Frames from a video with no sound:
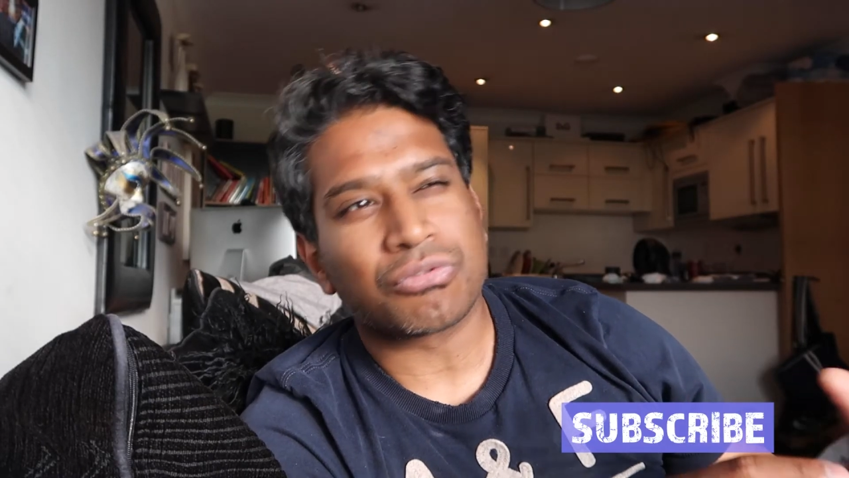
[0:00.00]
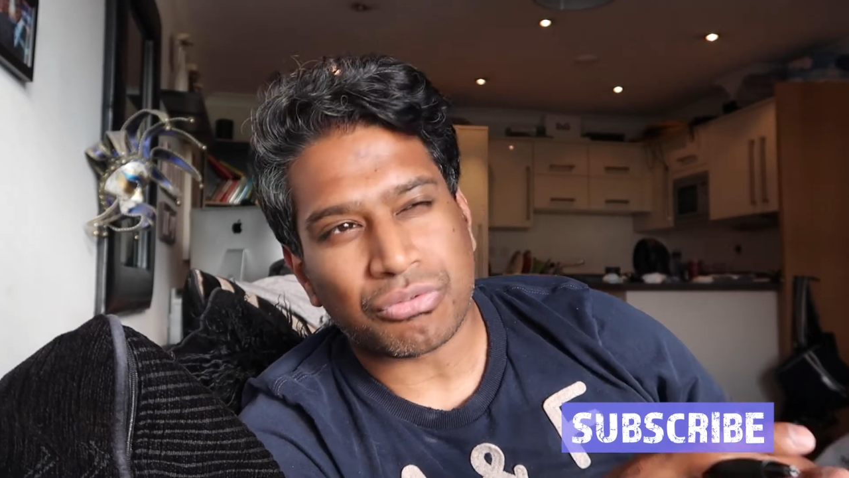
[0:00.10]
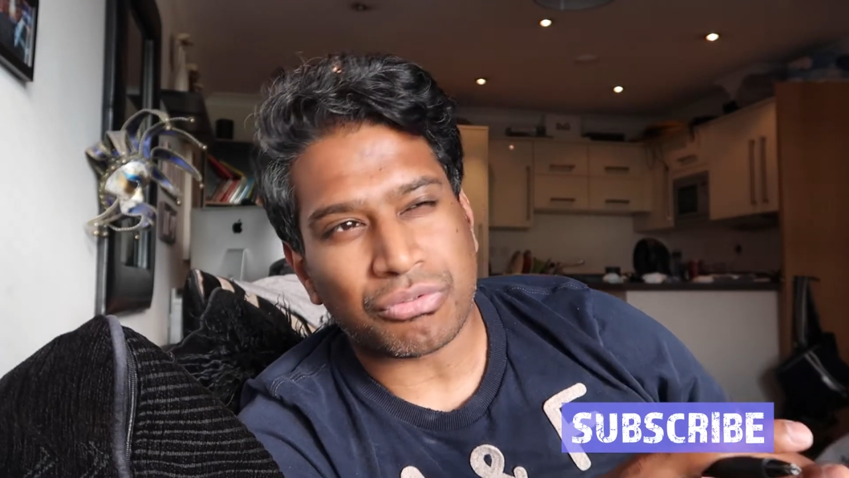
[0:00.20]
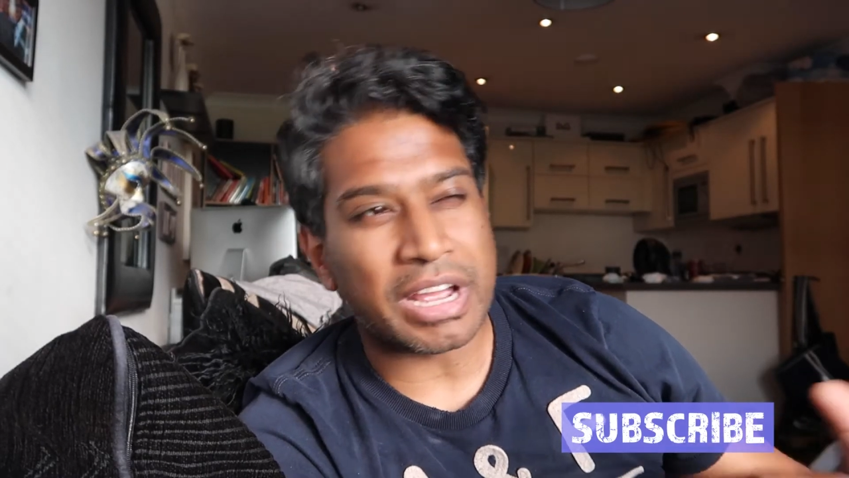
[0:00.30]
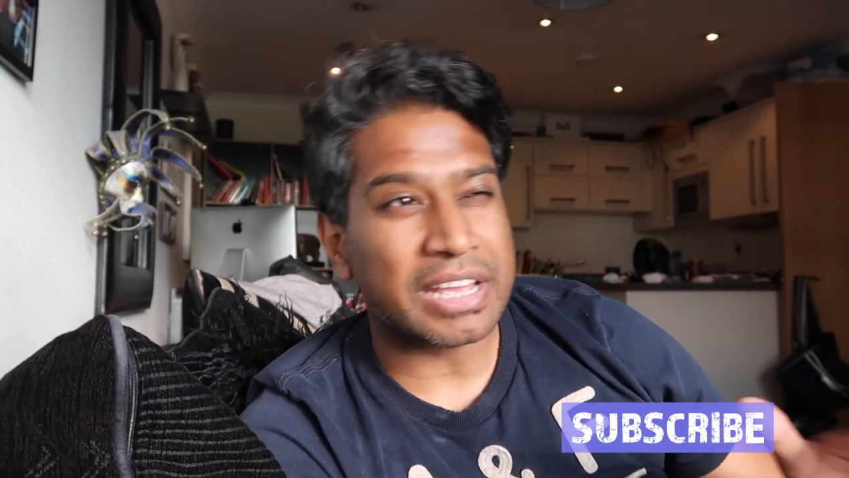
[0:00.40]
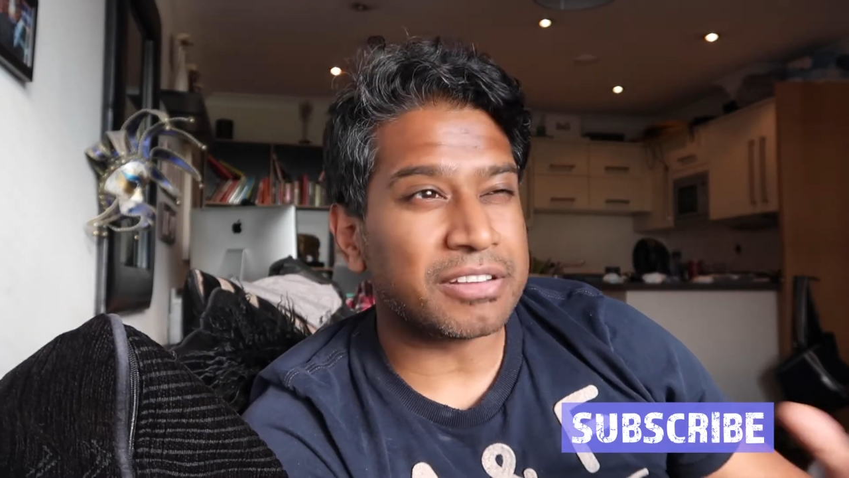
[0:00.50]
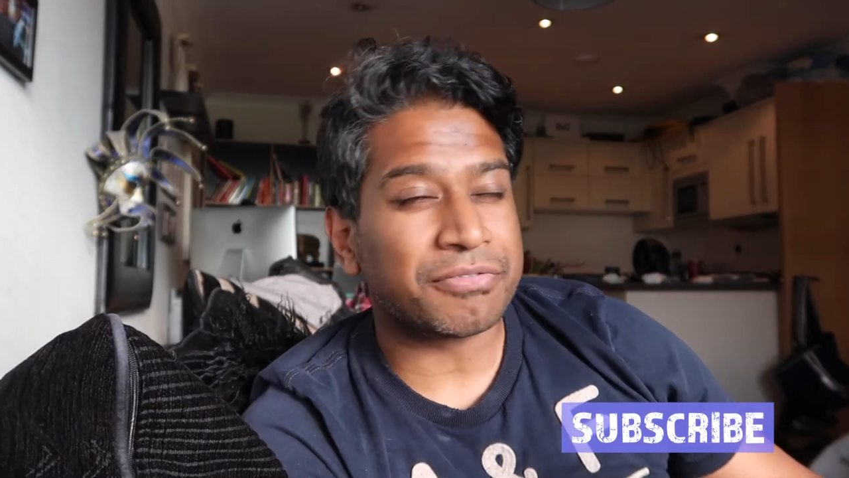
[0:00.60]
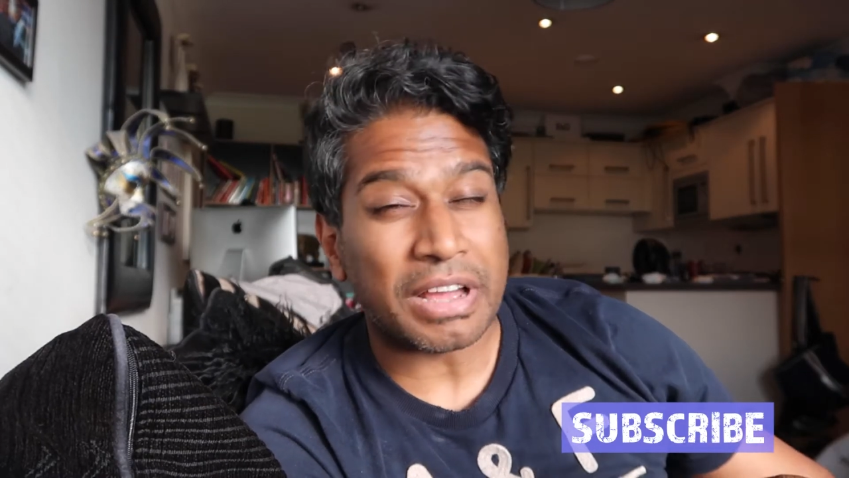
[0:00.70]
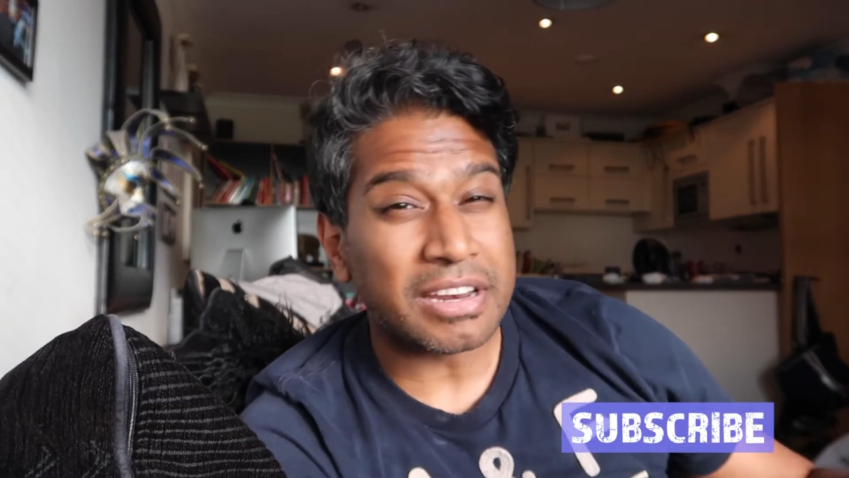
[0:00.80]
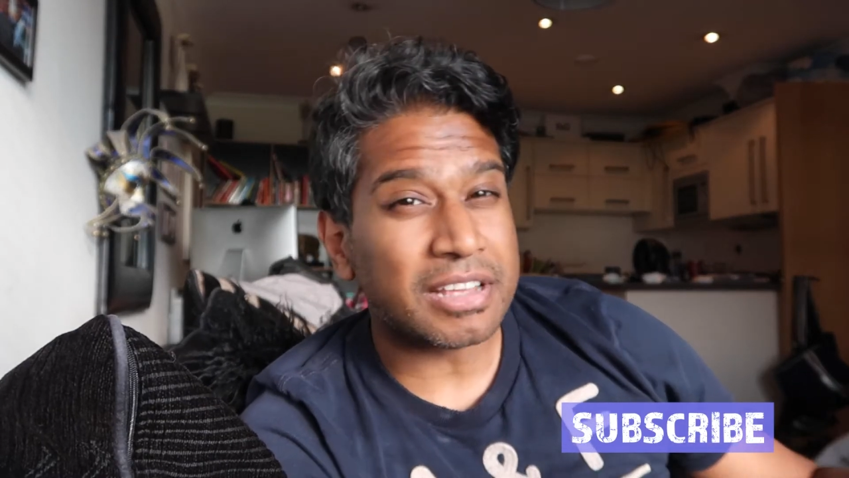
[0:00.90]
great at
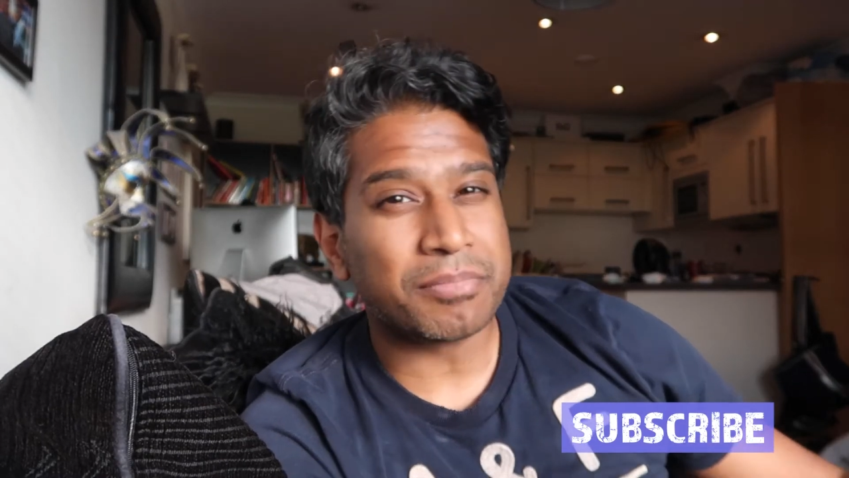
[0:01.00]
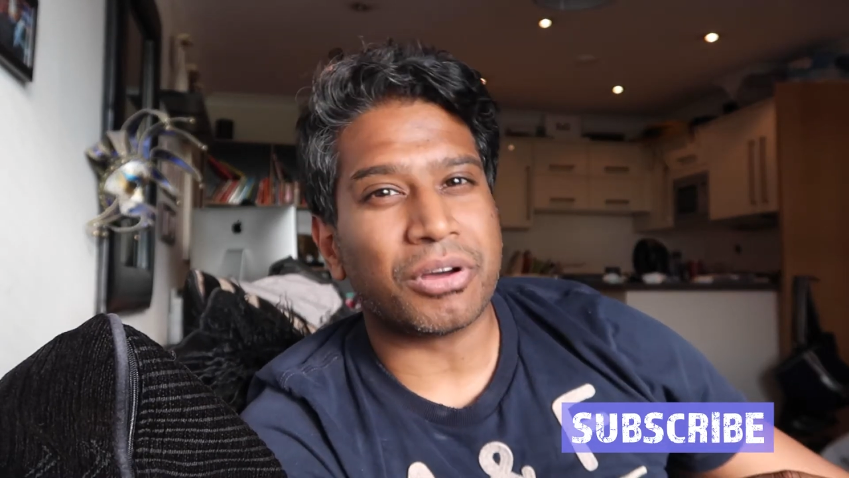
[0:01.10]
defending,